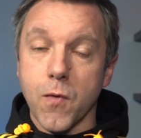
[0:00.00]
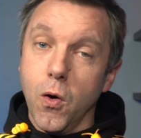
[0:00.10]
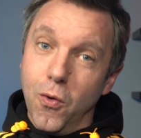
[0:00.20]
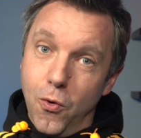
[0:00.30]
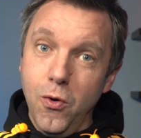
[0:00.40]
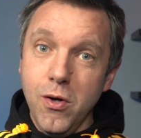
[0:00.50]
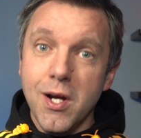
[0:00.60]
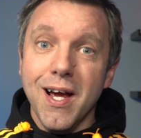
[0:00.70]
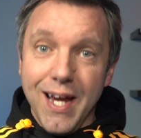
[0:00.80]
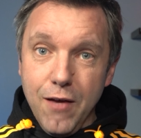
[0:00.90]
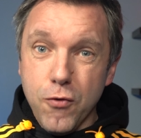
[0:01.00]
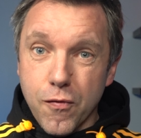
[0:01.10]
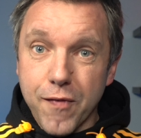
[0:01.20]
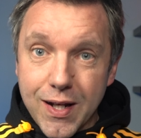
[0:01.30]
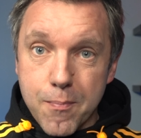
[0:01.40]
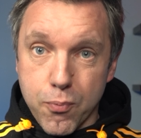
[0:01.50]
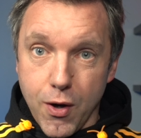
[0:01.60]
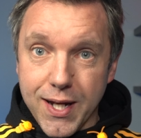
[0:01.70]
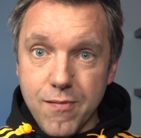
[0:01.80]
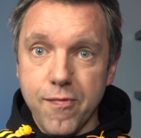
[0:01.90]
Or, if you're feeling
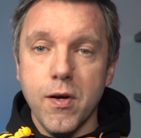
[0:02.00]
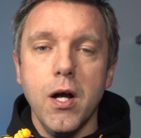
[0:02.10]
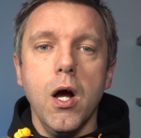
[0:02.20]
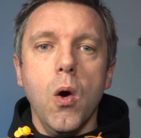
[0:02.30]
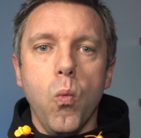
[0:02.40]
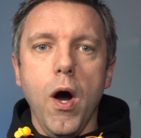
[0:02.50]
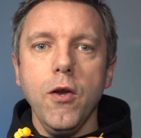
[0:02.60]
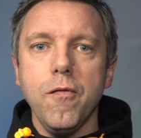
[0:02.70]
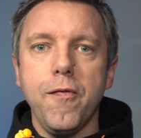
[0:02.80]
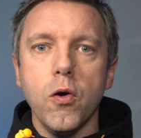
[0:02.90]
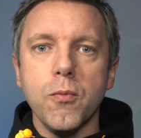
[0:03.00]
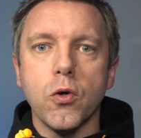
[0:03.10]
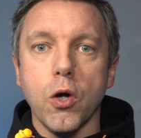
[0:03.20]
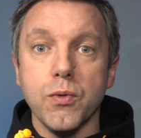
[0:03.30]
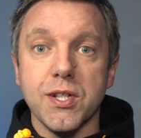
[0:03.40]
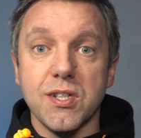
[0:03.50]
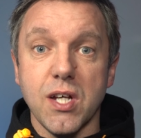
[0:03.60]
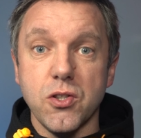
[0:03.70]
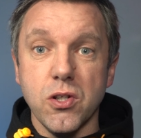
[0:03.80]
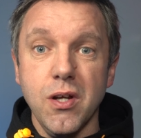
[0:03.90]
brave, why not film your coaching
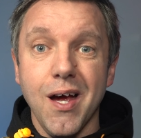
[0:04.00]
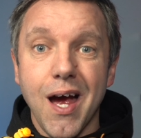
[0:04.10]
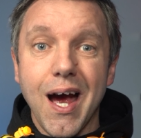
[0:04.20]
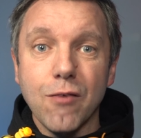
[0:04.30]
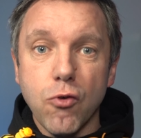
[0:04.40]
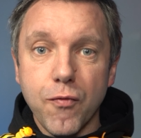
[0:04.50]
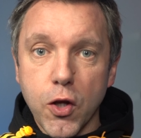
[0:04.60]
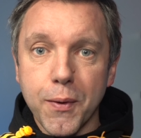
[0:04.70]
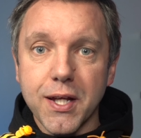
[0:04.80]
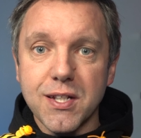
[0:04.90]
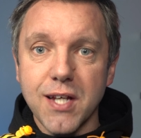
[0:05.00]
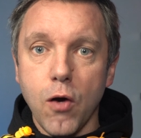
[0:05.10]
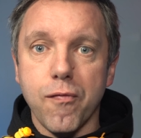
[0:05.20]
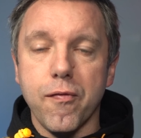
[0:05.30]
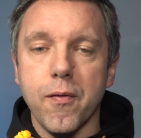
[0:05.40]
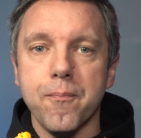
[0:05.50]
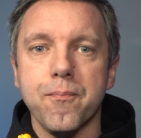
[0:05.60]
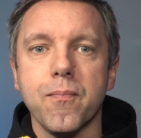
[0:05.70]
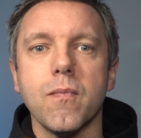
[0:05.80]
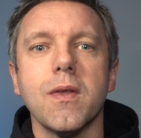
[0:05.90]
session and review it yourself?
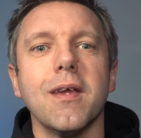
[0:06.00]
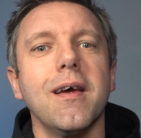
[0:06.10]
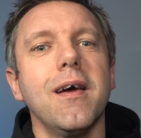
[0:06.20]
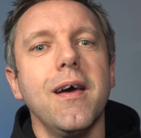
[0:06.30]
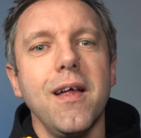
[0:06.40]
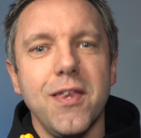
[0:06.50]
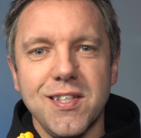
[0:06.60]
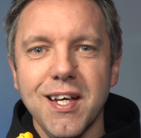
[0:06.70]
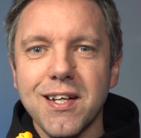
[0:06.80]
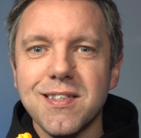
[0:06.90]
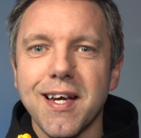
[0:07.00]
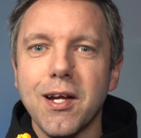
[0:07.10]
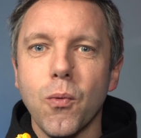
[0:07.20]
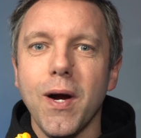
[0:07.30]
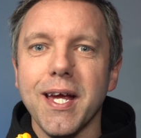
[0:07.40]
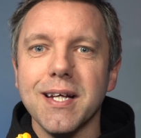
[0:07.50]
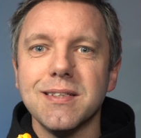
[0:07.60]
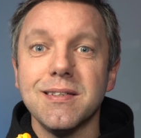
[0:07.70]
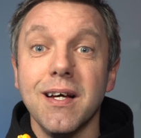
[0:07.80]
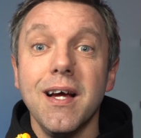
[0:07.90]
The second takeaway
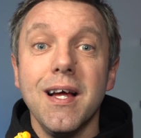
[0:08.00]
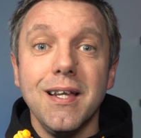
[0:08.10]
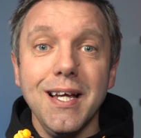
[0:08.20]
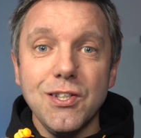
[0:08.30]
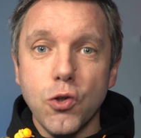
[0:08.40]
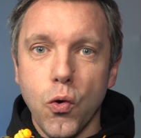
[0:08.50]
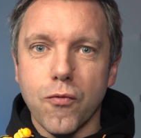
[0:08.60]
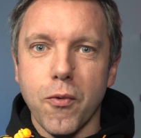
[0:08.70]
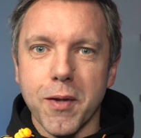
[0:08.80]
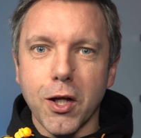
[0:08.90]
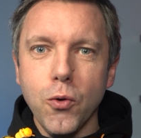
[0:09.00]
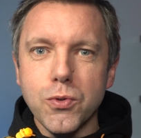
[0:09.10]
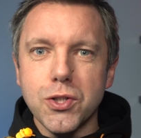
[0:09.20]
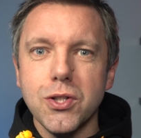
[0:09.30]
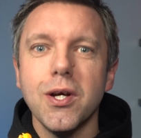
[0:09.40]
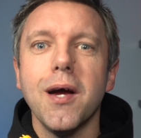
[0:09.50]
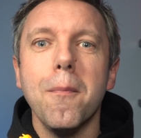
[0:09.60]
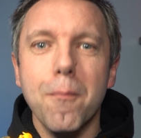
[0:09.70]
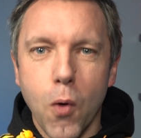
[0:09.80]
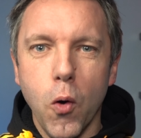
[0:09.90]
is less talk from the coach,
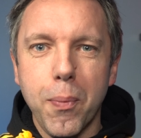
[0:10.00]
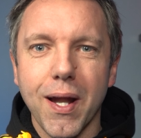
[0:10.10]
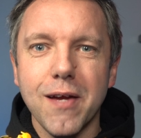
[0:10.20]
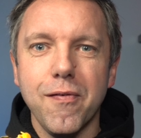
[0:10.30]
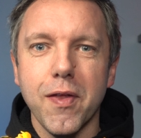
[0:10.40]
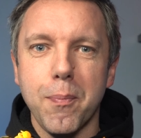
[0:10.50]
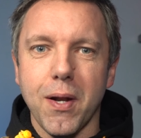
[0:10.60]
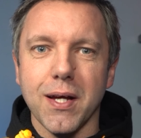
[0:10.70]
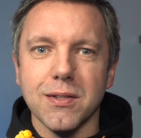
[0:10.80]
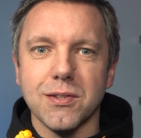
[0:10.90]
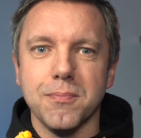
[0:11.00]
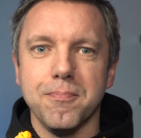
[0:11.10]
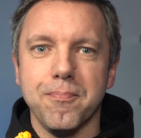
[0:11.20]
more play for the players.